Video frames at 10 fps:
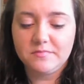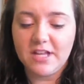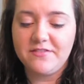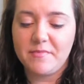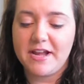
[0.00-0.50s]

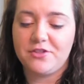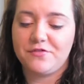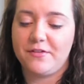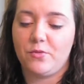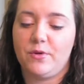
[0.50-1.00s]
and then my other
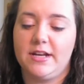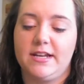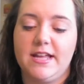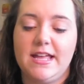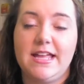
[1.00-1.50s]
favorite one
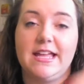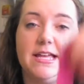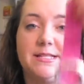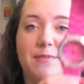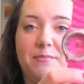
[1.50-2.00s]

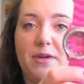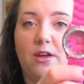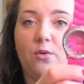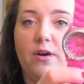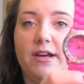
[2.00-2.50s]
is my
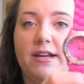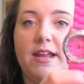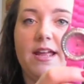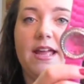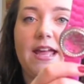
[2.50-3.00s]
pink one,
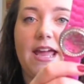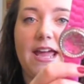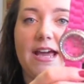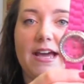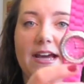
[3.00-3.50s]

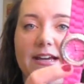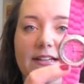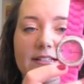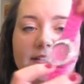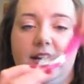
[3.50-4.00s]

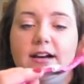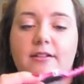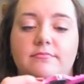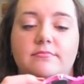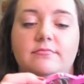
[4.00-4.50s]
and
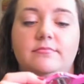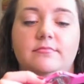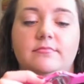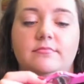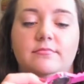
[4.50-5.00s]

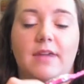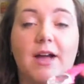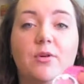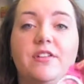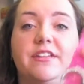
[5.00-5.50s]
I
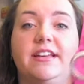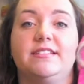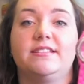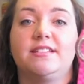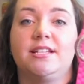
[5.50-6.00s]
wear
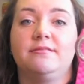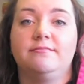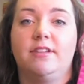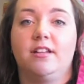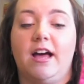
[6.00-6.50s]
this
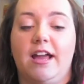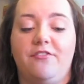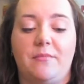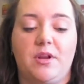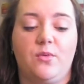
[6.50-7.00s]
a lot. If
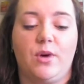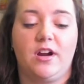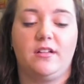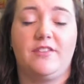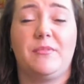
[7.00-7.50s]
I'm gonna
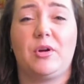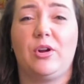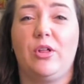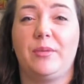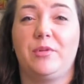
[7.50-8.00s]

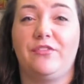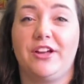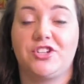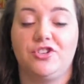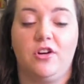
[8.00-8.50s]
go like
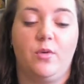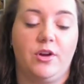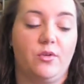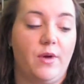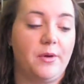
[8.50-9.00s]
professional, I'll wear
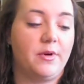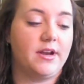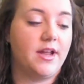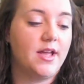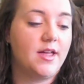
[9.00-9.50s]
the white
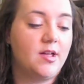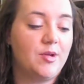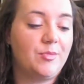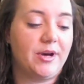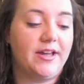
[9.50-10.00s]
one,
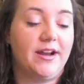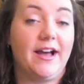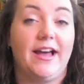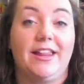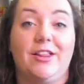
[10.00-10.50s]
but
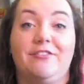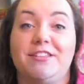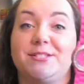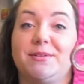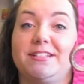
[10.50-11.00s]
I love
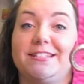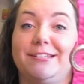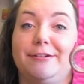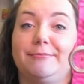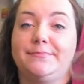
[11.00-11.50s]
this one,
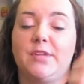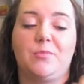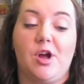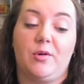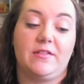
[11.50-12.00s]
so I'll
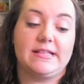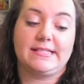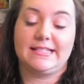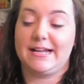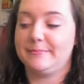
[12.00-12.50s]
probably wear this
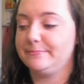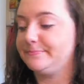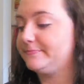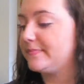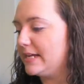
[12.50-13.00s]
today.
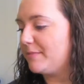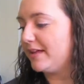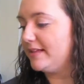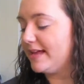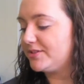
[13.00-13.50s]
And my
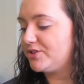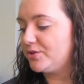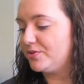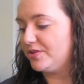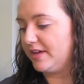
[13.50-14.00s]
last
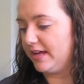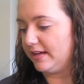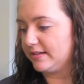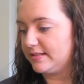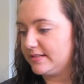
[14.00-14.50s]
2
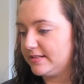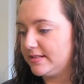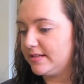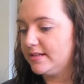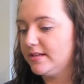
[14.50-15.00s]
things